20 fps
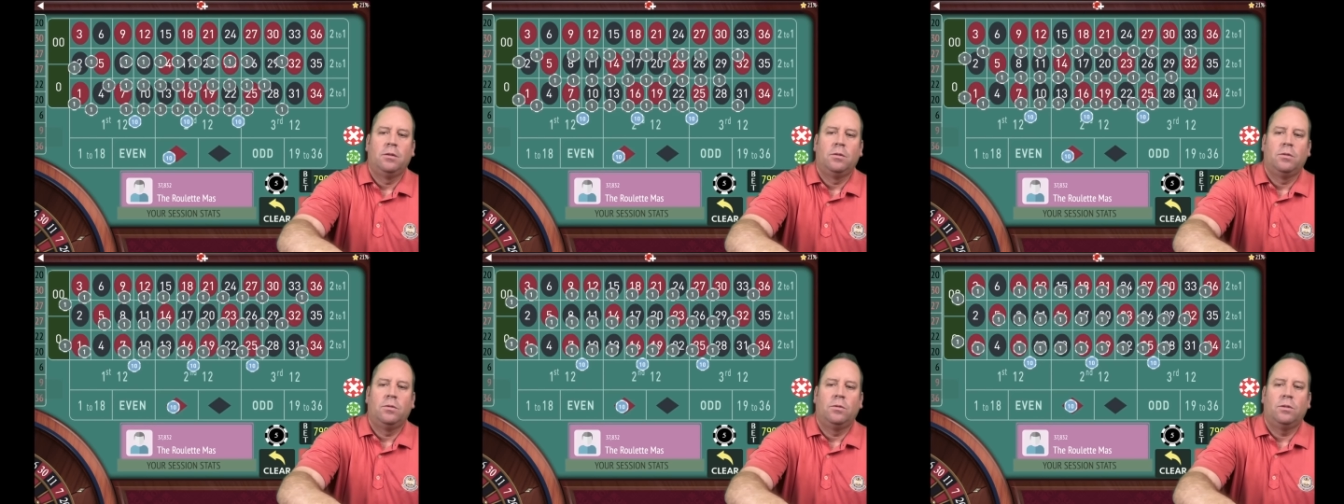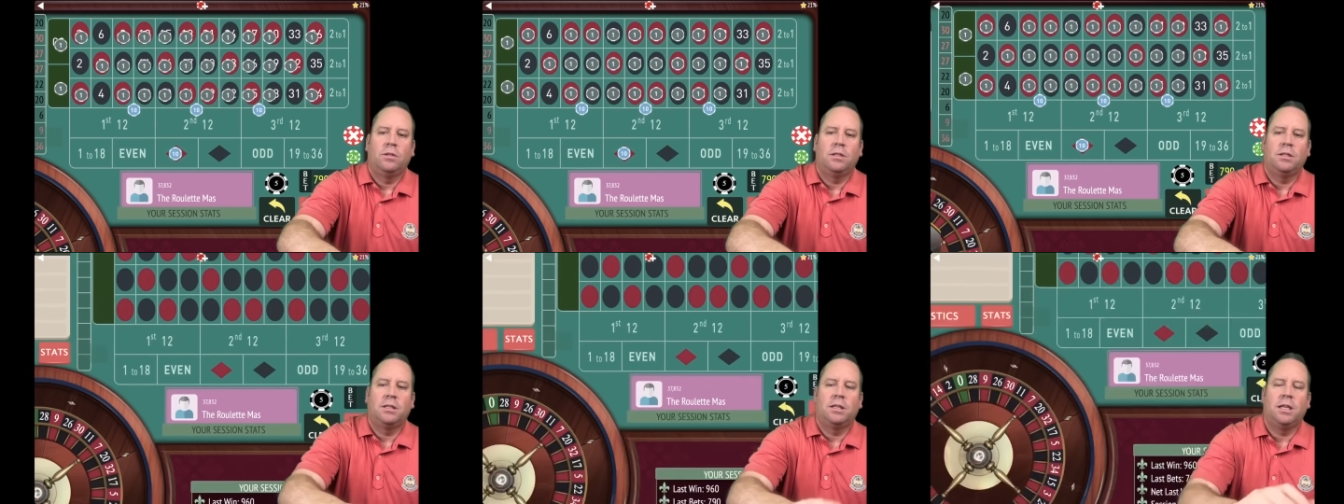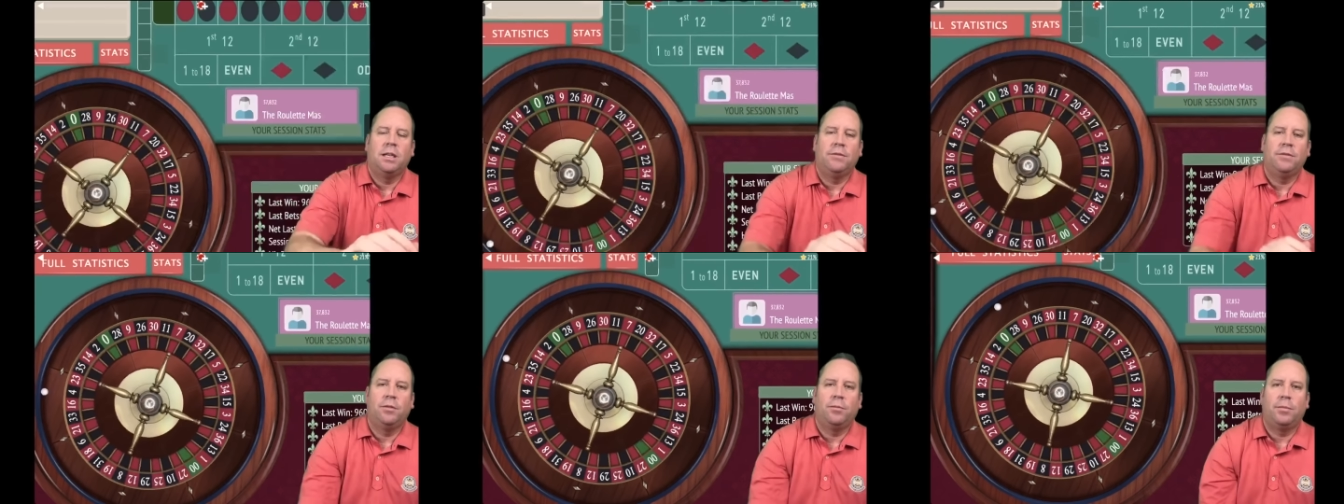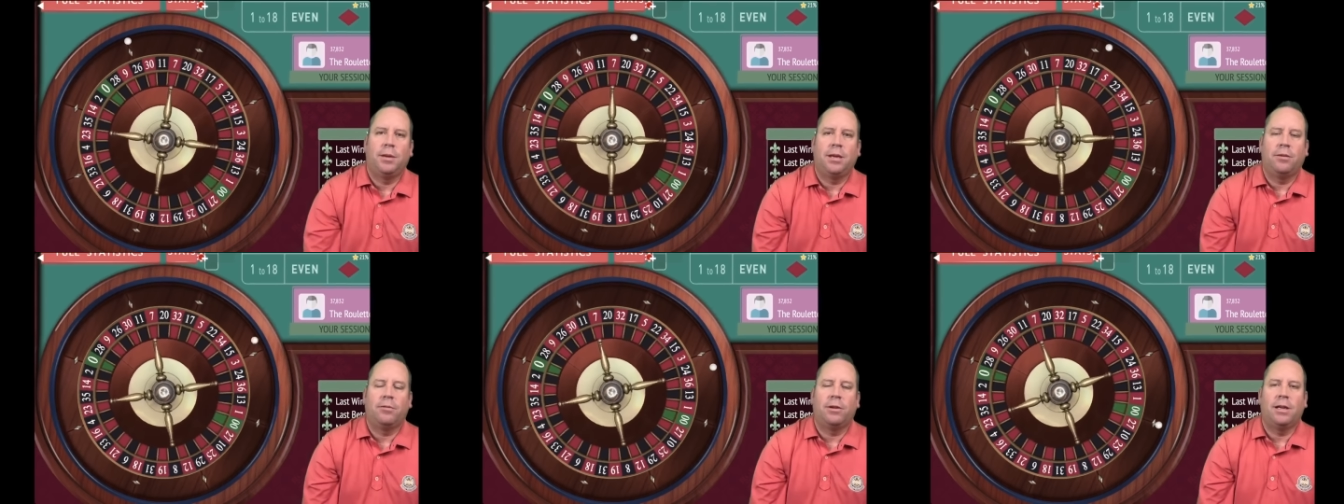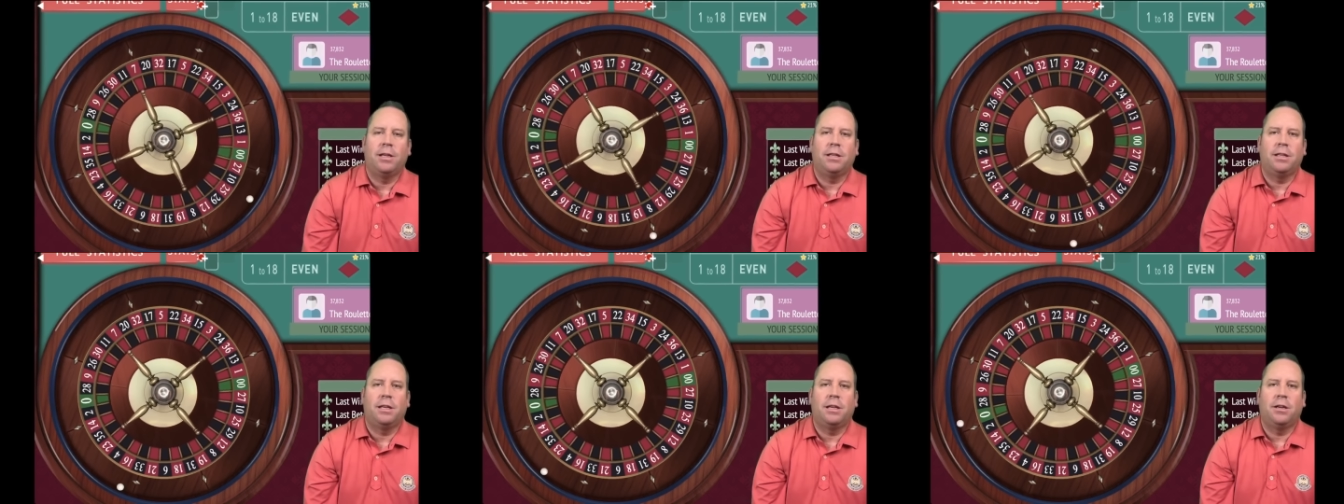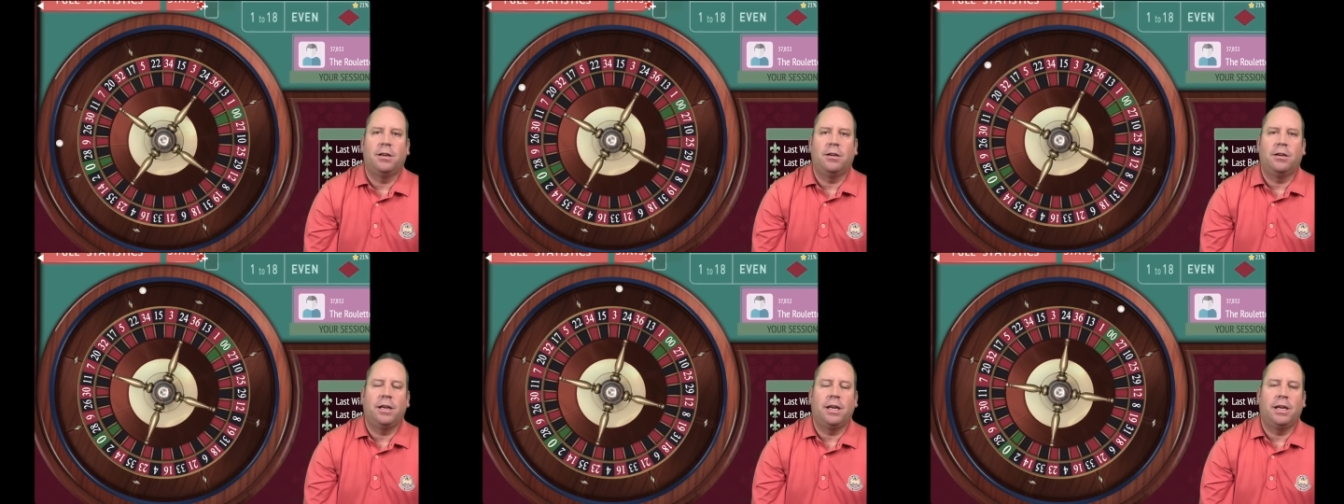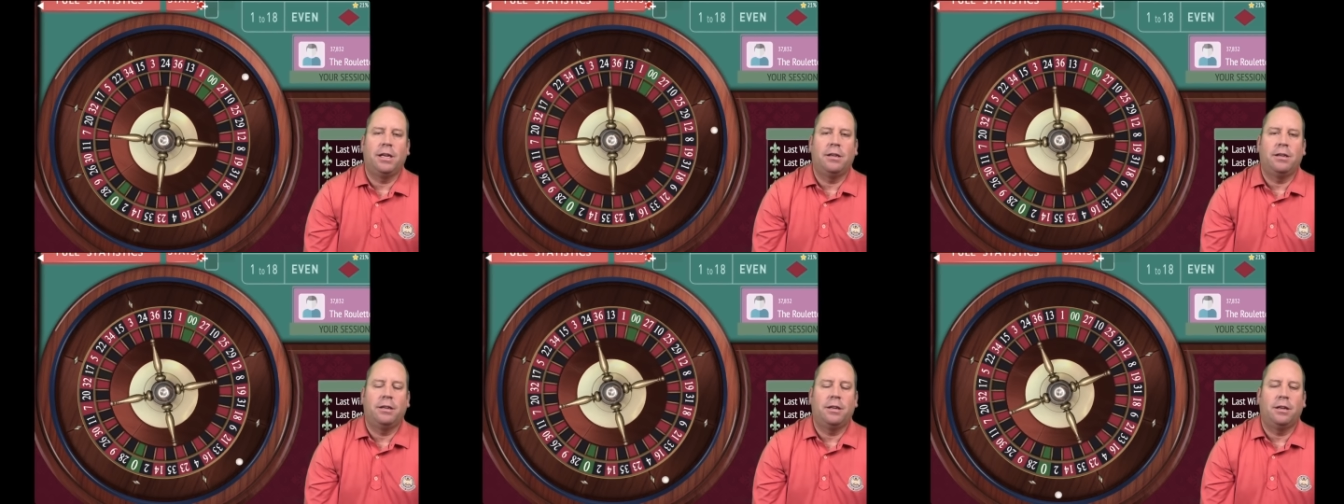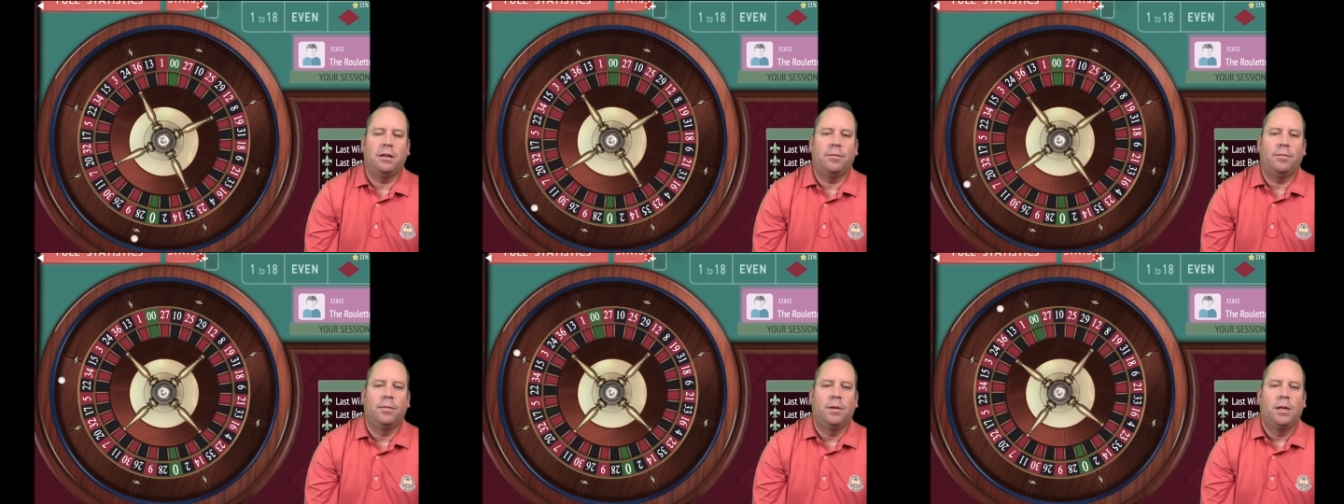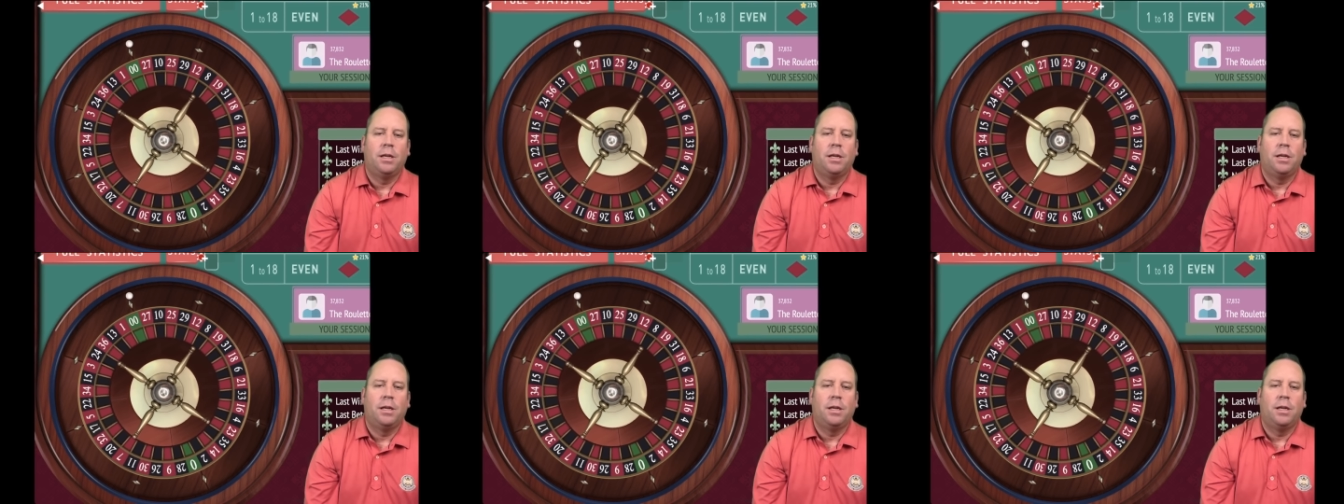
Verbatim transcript: We'll just leave the bet right there, and um,